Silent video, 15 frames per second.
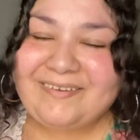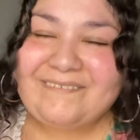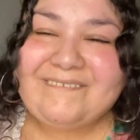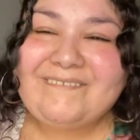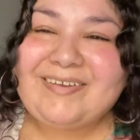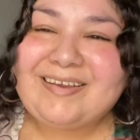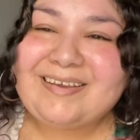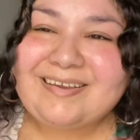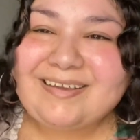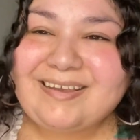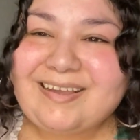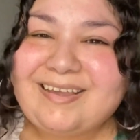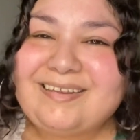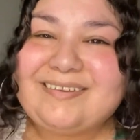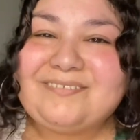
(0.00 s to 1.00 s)
what
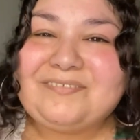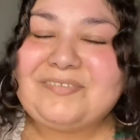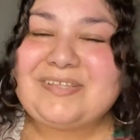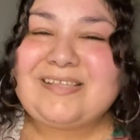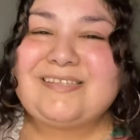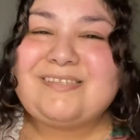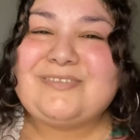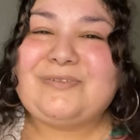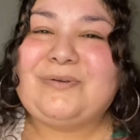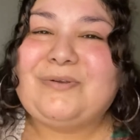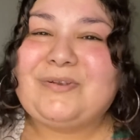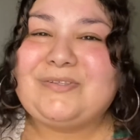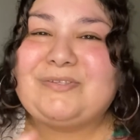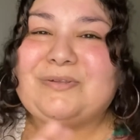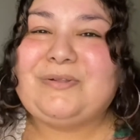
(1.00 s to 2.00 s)
kind of stores or